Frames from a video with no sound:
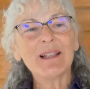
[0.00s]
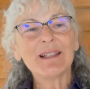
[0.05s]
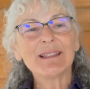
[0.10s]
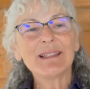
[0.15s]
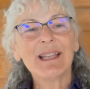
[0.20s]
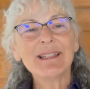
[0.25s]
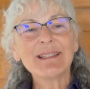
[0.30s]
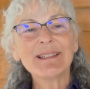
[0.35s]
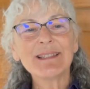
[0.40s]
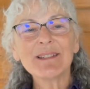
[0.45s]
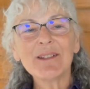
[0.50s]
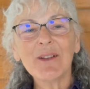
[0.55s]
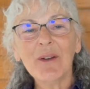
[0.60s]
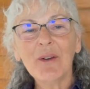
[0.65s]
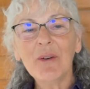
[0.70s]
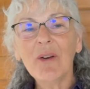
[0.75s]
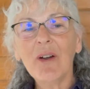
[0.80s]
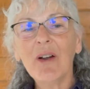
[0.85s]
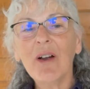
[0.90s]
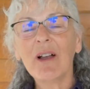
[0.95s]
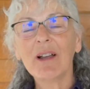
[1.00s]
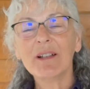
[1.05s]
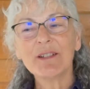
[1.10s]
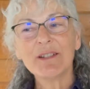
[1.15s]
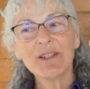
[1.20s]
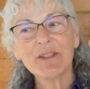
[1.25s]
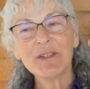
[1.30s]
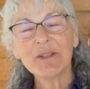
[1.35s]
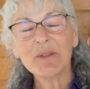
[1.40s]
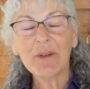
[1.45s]
let's go on
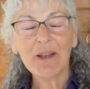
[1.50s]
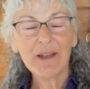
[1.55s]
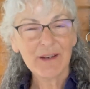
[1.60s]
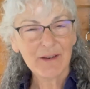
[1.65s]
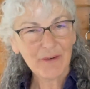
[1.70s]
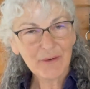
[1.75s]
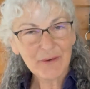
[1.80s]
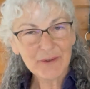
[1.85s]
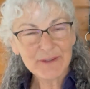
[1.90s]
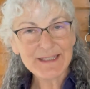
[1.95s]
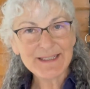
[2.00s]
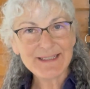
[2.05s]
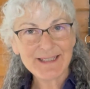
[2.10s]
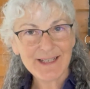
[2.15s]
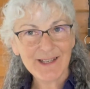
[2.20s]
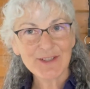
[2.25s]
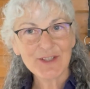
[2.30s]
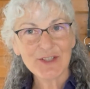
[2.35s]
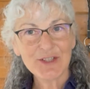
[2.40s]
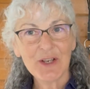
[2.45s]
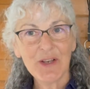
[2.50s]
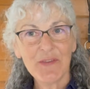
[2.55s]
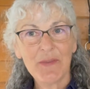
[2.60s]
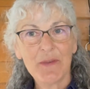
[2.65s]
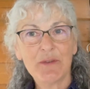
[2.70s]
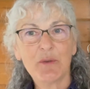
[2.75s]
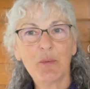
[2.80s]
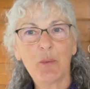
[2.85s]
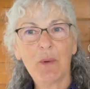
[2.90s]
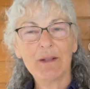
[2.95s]
to, I already touched on
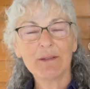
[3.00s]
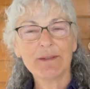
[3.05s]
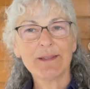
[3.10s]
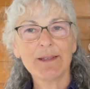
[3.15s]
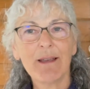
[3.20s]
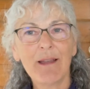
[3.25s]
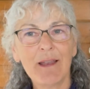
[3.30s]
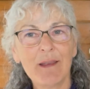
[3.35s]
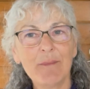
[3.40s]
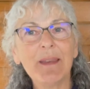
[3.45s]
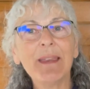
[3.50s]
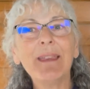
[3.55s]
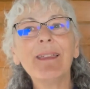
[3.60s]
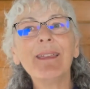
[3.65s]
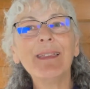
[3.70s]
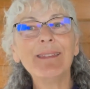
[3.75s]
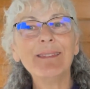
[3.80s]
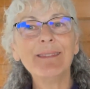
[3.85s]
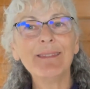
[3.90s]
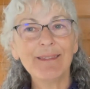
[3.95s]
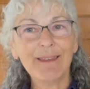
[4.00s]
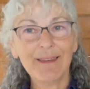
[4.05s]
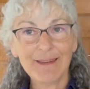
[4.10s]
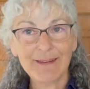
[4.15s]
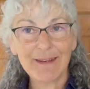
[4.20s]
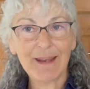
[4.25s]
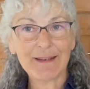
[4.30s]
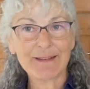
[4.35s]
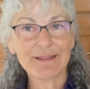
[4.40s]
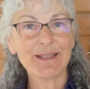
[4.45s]
the dwell time in
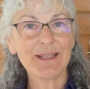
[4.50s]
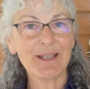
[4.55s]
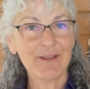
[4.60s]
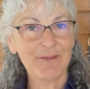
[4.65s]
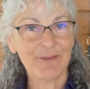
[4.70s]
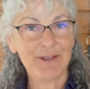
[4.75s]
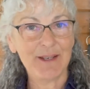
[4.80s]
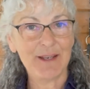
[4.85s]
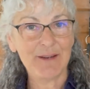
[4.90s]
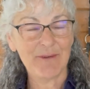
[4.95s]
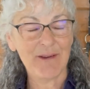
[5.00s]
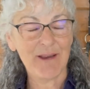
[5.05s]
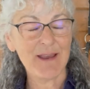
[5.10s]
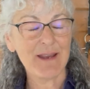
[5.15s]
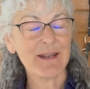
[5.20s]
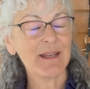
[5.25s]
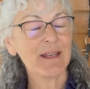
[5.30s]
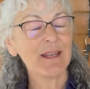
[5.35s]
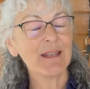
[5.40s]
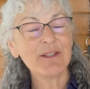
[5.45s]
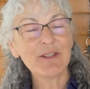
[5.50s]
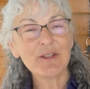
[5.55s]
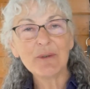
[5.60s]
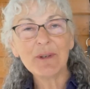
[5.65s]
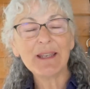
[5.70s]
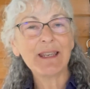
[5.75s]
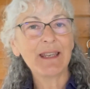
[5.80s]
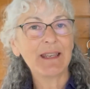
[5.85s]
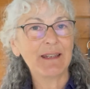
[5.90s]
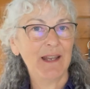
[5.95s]
an activity, right? In
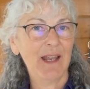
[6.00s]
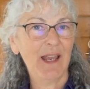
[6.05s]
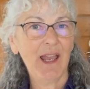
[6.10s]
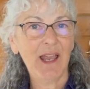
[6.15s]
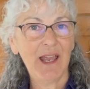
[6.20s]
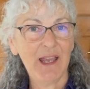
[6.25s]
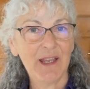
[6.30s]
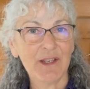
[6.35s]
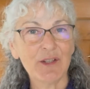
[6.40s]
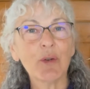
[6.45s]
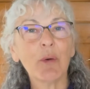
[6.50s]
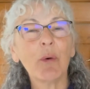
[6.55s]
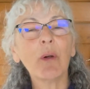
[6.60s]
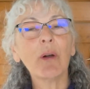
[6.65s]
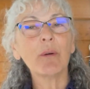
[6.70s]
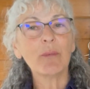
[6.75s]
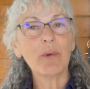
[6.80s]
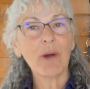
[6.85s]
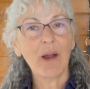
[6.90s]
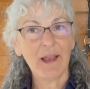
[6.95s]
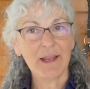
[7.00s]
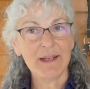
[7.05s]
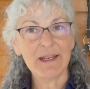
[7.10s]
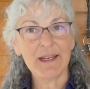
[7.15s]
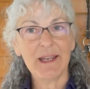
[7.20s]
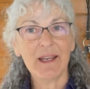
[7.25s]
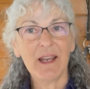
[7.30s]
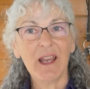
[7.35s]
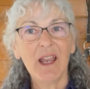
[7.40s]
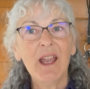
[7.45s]
doing in hand or
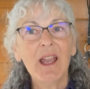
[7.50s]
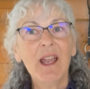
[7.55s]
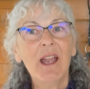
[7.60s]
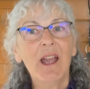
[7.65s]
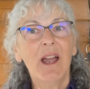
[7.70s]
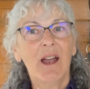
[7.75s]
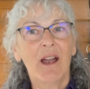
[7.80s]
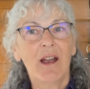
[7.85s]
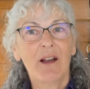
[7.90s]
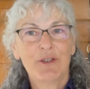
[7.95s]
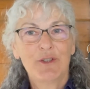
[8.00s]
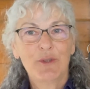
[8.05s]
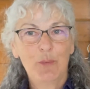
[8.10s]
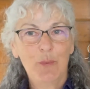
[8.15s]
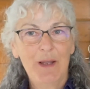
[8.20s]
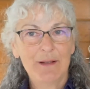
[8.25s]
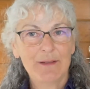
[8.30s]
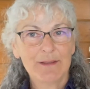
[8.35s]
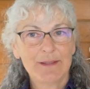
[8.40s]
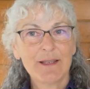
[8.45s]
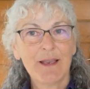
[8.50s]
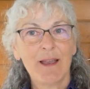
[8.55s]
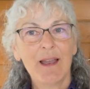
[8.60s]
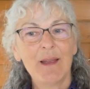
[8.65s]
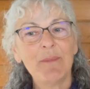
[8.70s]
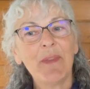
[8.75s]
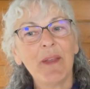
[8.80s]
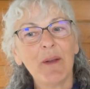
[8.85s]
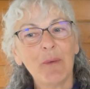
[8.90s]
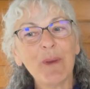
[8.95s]
riding, our dwell
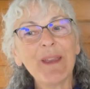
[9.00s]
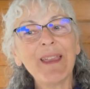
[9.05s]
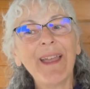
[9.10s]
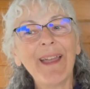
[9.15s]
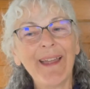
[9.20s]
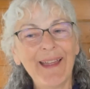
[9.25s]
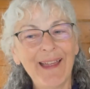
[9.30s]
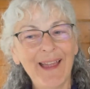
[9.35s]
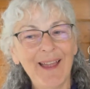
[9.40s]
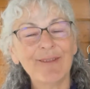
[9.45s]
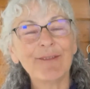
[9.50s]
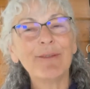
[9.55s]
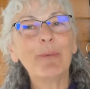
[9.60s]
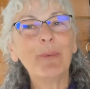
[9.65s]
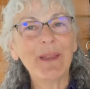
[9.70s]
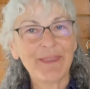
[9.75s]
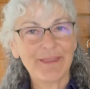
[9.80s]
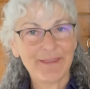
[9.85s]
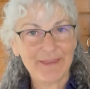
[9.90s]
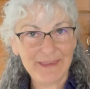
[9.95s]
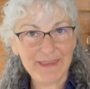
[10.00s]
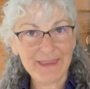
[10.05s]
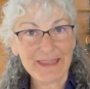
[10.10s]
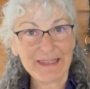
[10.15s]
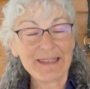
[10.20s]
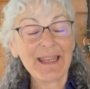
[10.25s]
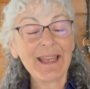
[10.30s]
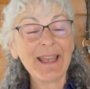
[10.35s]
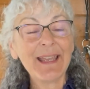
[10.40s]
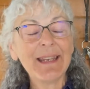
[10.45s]
time that we have
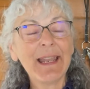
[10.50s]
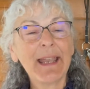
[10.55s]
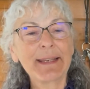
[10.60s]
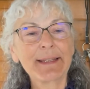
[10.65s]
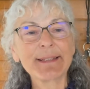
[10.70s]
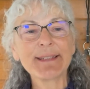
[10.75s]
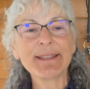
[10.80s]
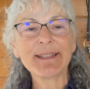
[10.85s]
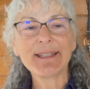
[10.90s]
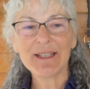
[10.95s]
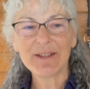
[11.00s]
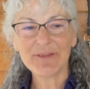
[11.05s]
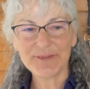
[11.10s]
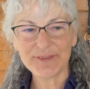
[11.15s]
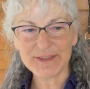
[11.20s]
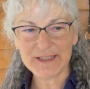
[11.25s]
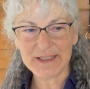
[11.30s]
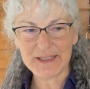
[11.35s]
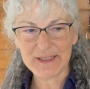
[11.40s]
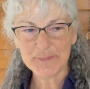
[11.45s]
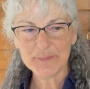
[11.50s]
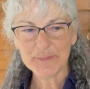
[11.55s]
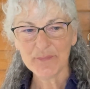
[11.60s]
within an activity.